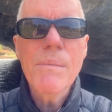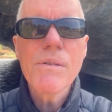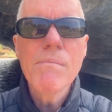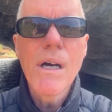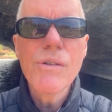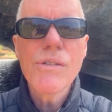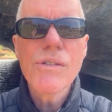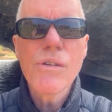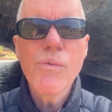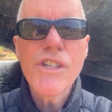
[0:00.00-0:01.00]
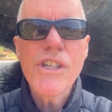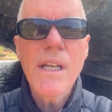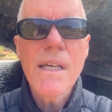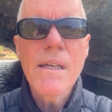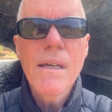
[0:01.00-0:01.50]
to Moses
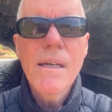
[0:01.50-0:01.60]
originally